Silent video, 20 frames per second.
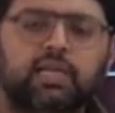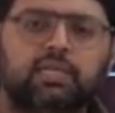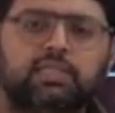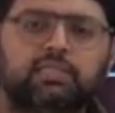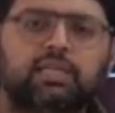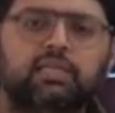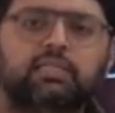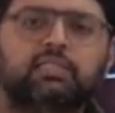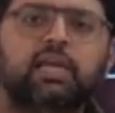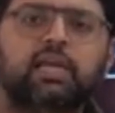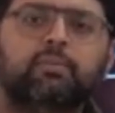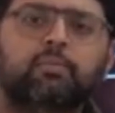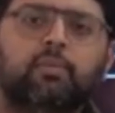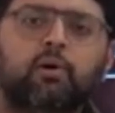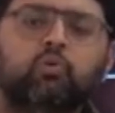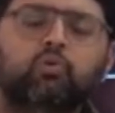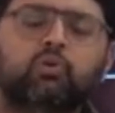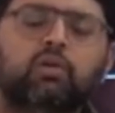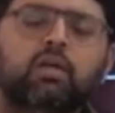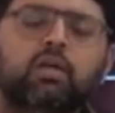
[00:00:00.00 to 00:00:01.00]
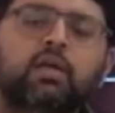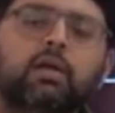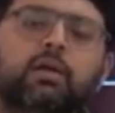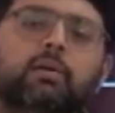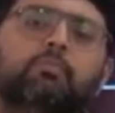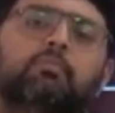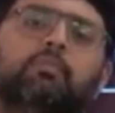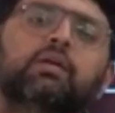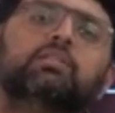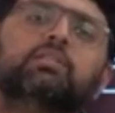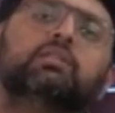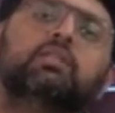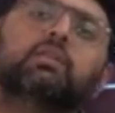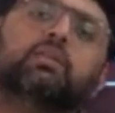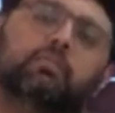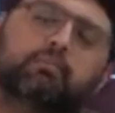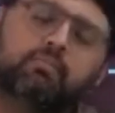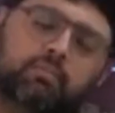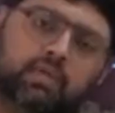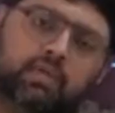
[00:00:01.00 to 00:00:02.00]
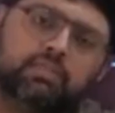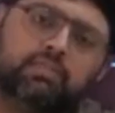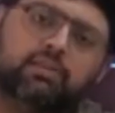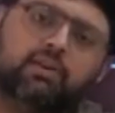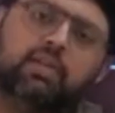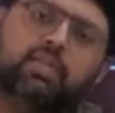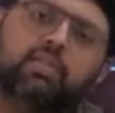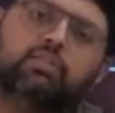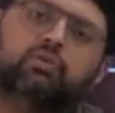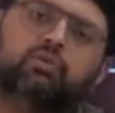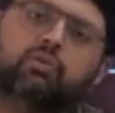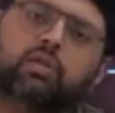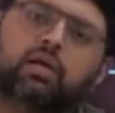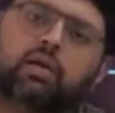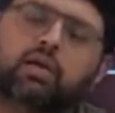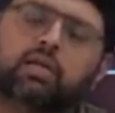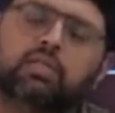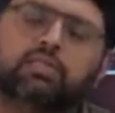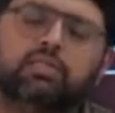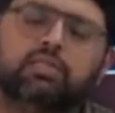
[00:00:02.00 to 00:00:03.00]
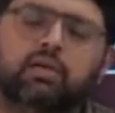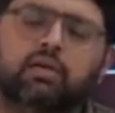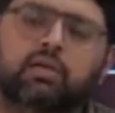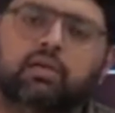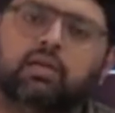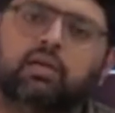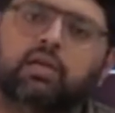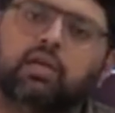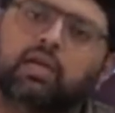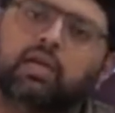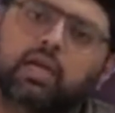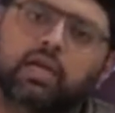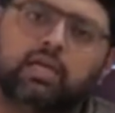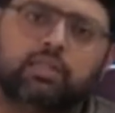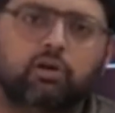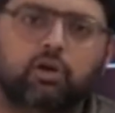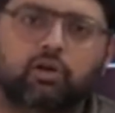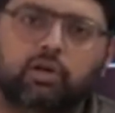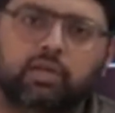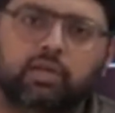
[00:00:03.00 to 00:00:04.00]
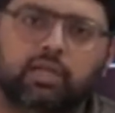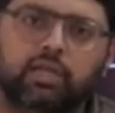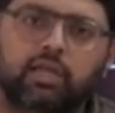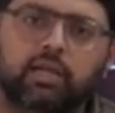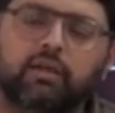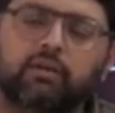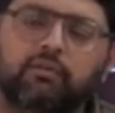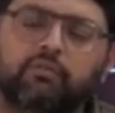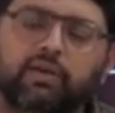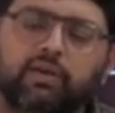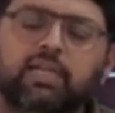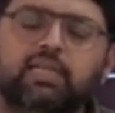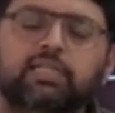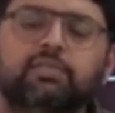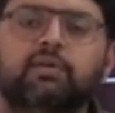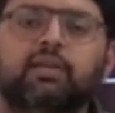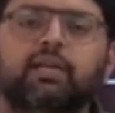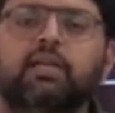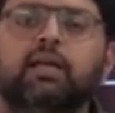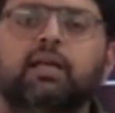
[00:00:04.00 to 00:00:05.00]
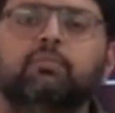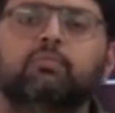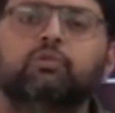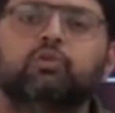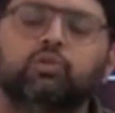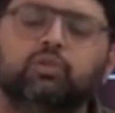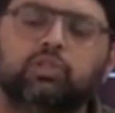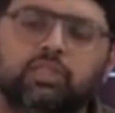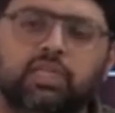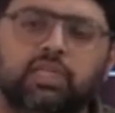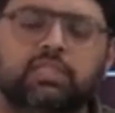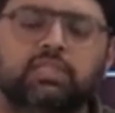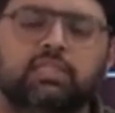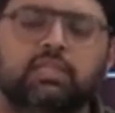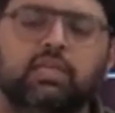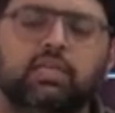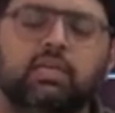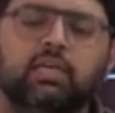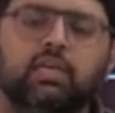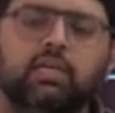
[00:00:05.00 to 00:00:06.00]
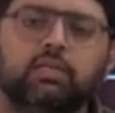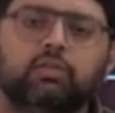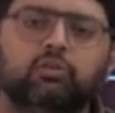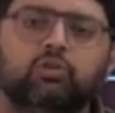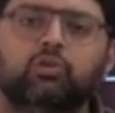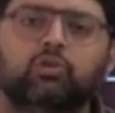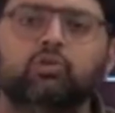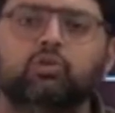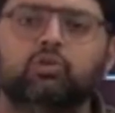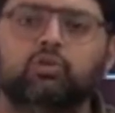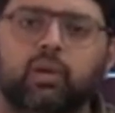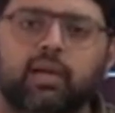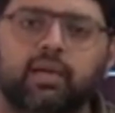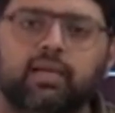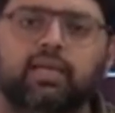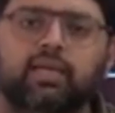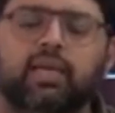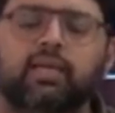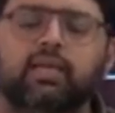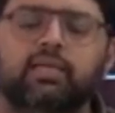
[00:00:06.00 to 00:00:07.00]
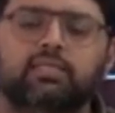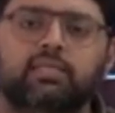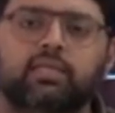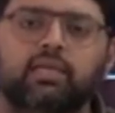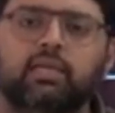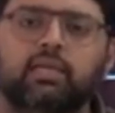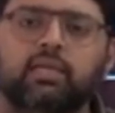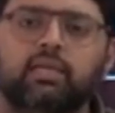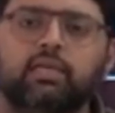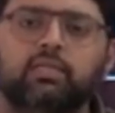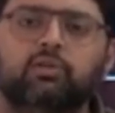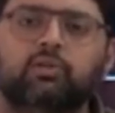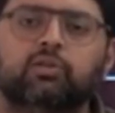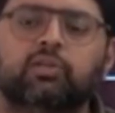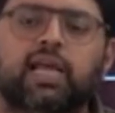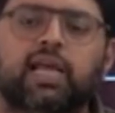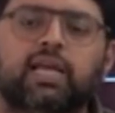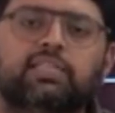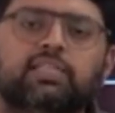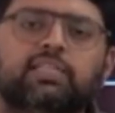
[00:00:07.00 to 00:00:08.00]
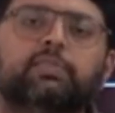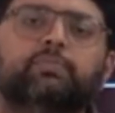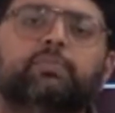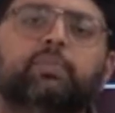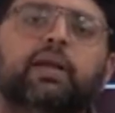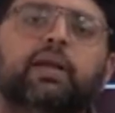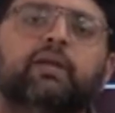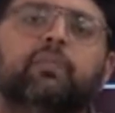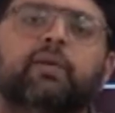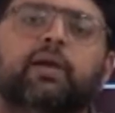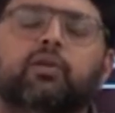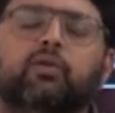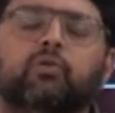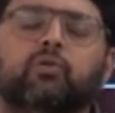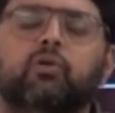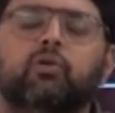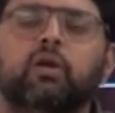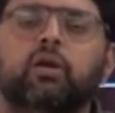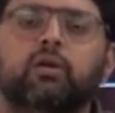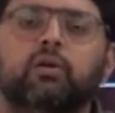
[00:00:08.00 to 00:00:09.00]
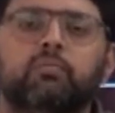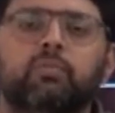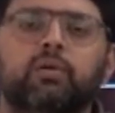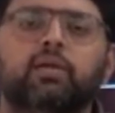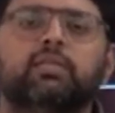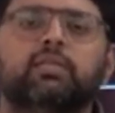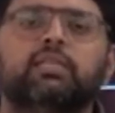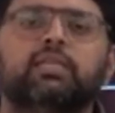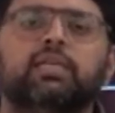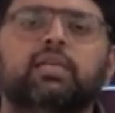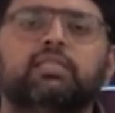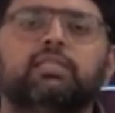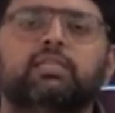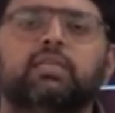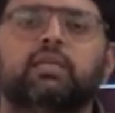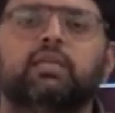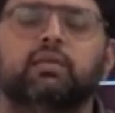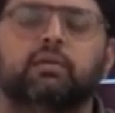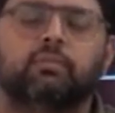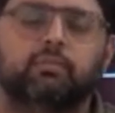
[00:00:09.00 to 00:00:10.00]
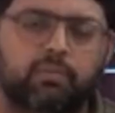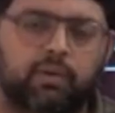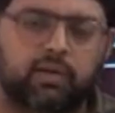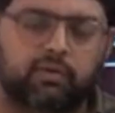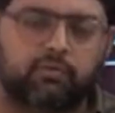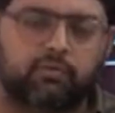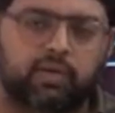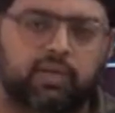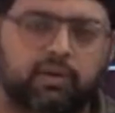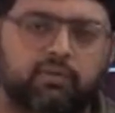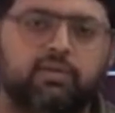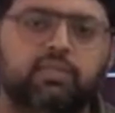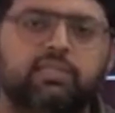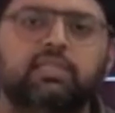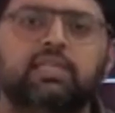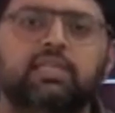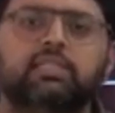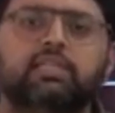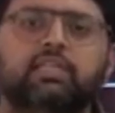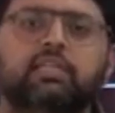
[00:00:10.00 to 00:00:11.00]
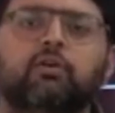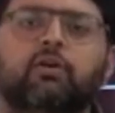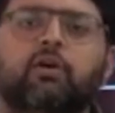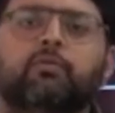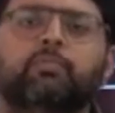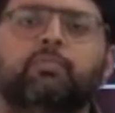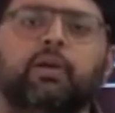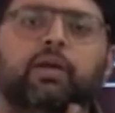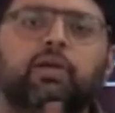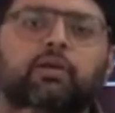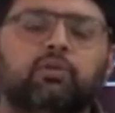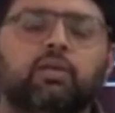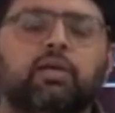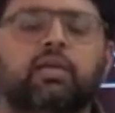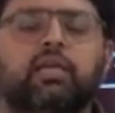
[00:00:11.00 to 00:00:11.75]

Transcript: that such amount must reach to the concerned authority. Whereas when it comes to GST, so you join KSG, so tax is paid by you, but whatever GST you have paid to